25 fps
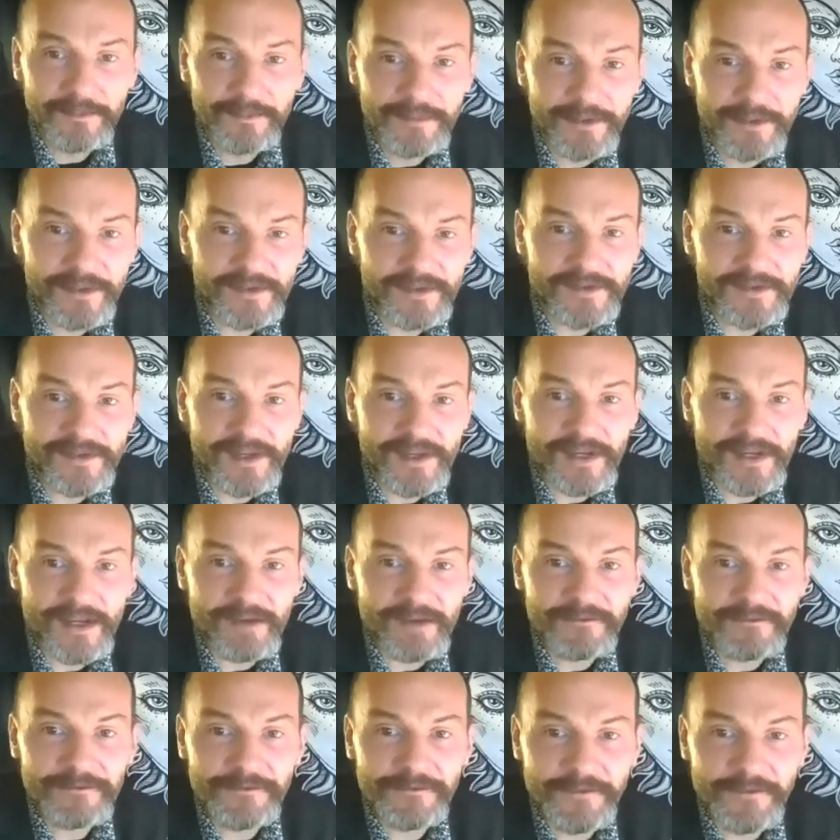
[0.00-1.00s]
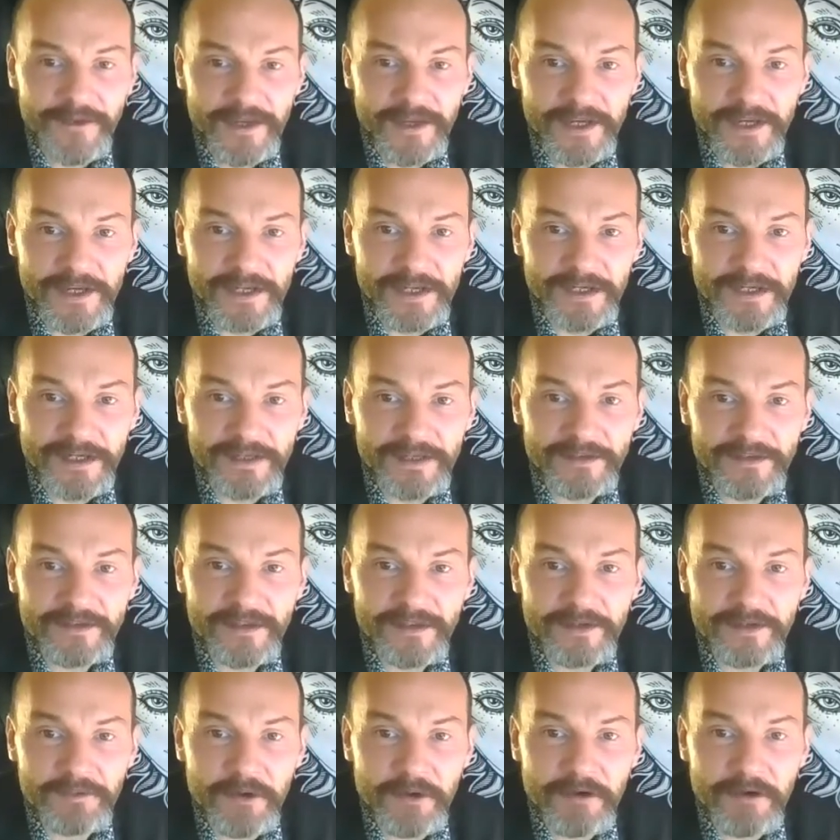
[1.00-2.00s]
because they have fear and
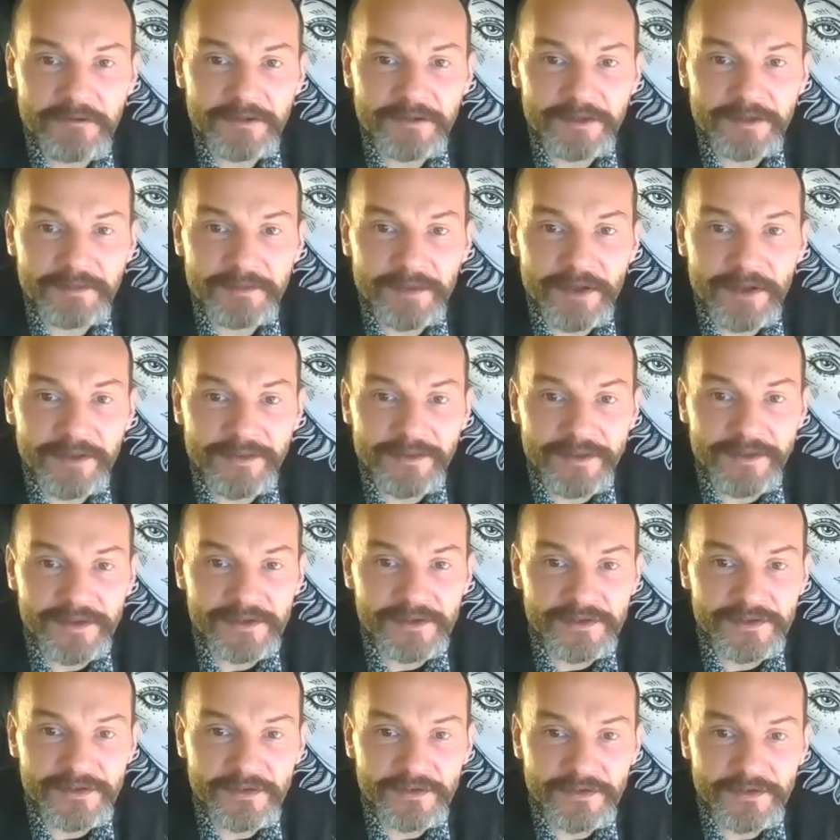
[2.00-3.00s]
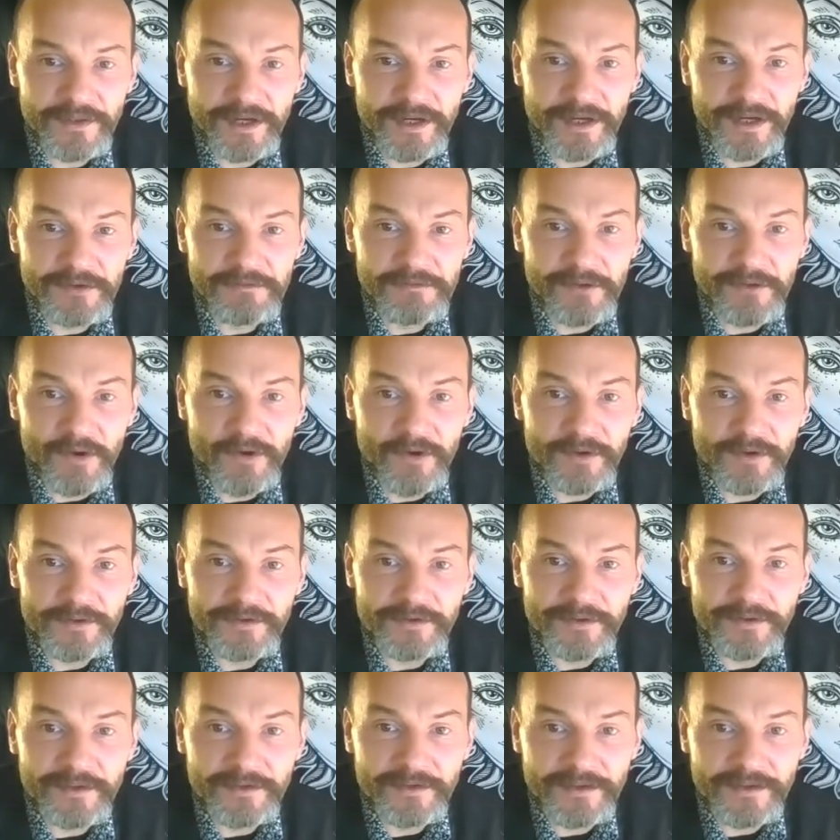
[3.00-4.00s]
they're worried about things that will go wrong.
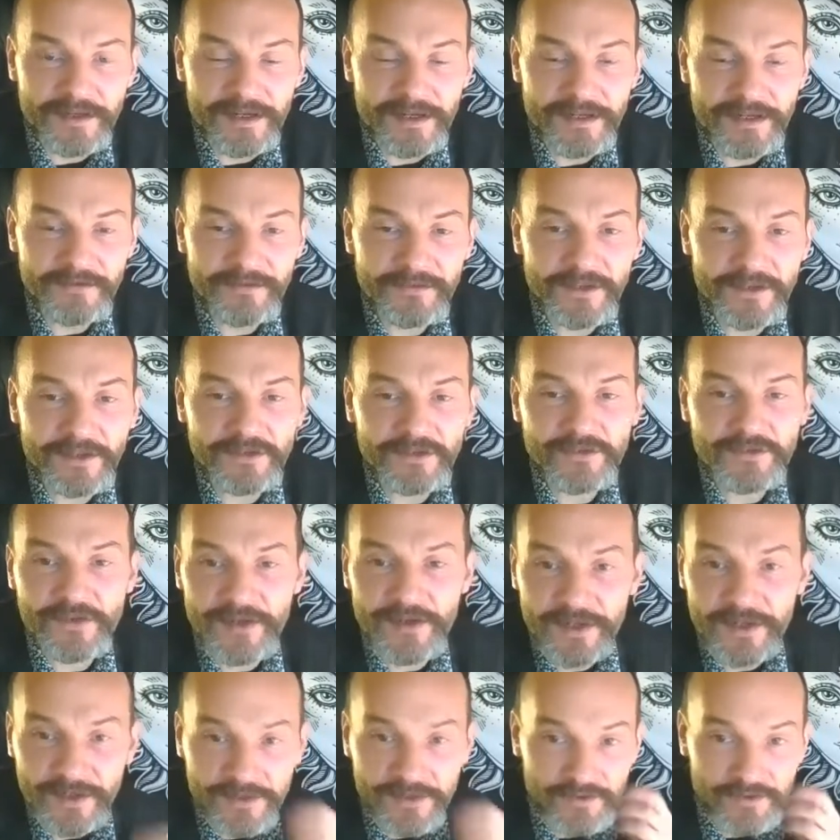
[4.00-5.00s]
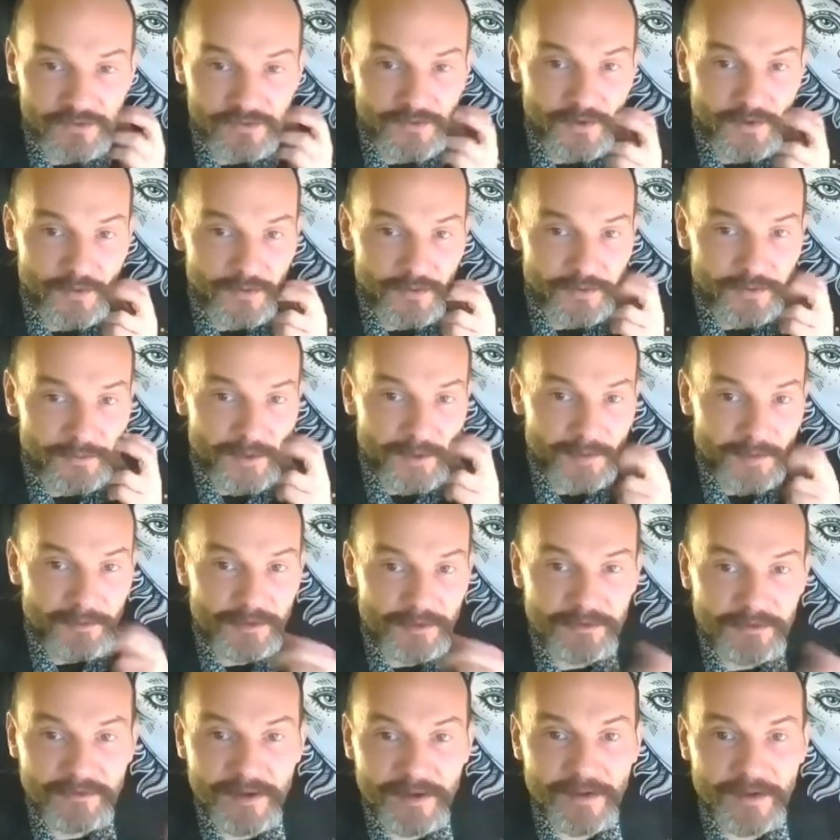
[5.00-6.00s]
And they think if they try and control the
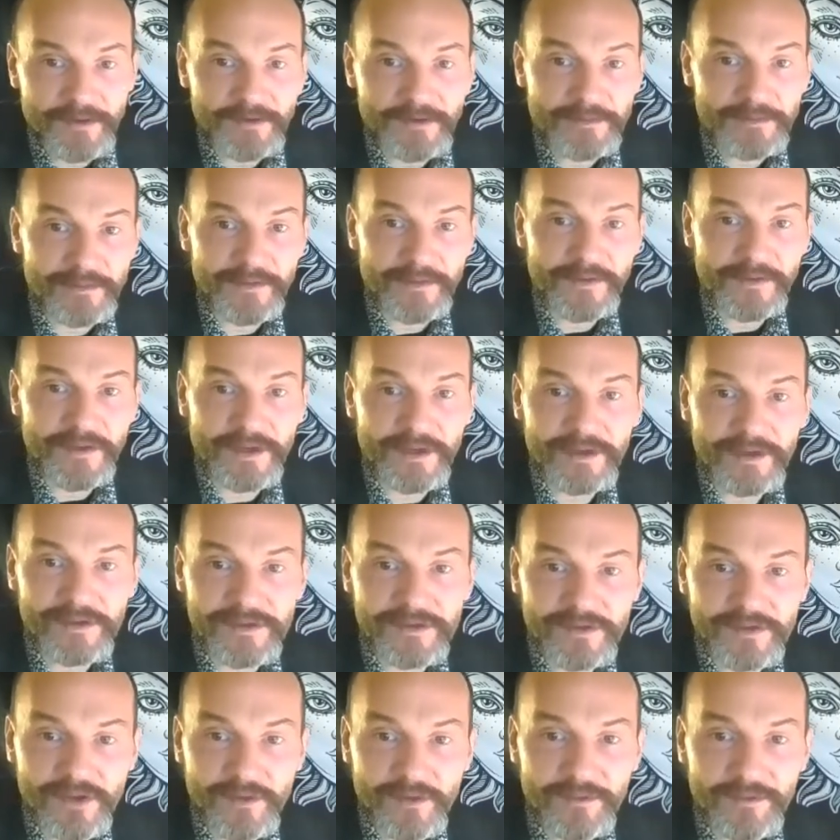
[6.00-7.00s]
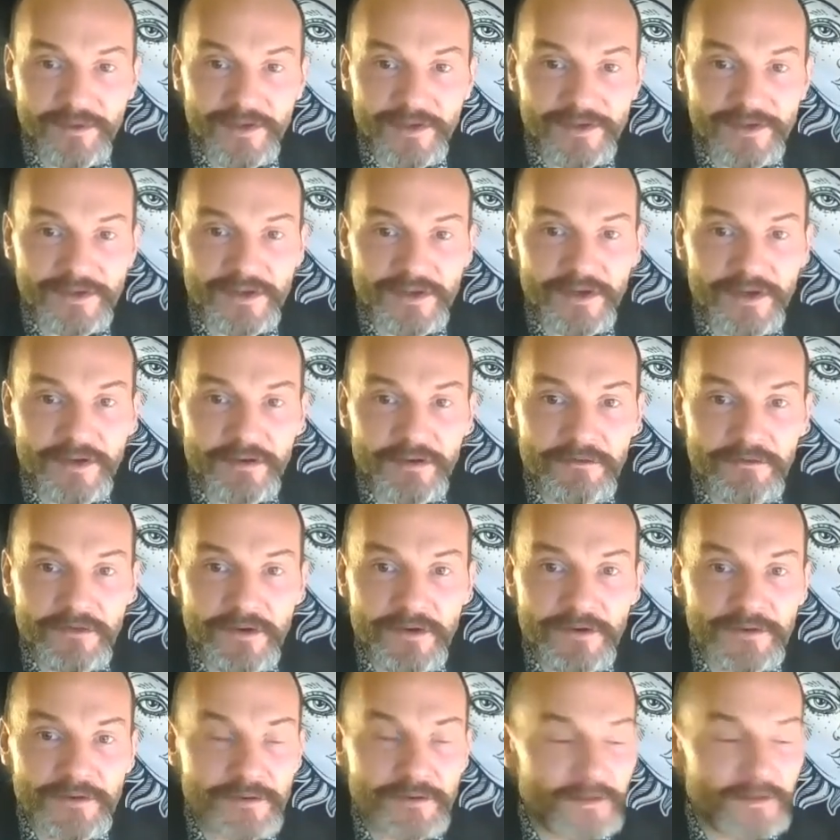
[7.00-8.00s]
people around them, then they can stop things going
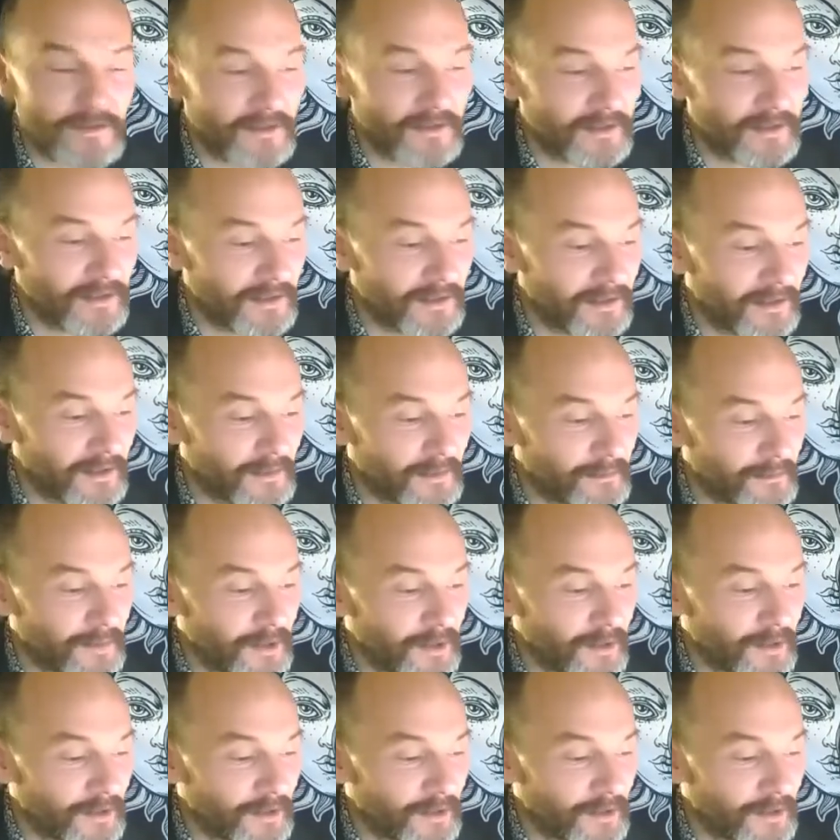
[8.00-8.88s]
wrong. But a